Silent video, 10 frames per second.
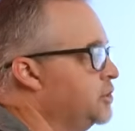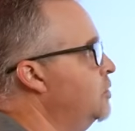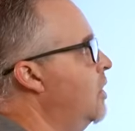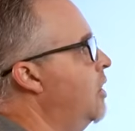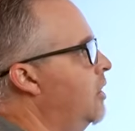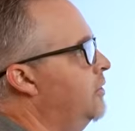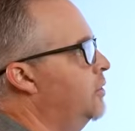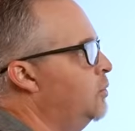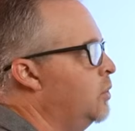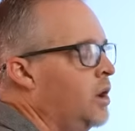You are the
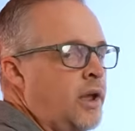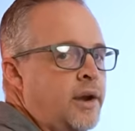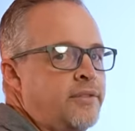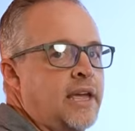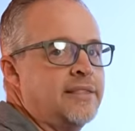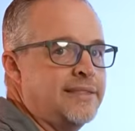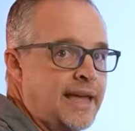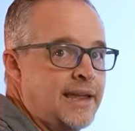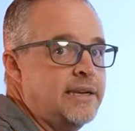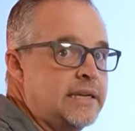one that
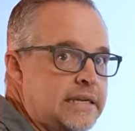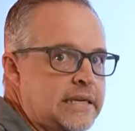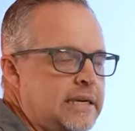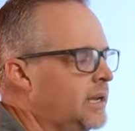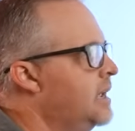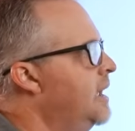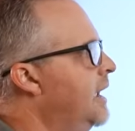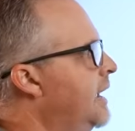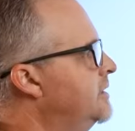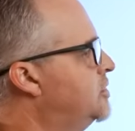they need.
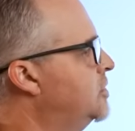And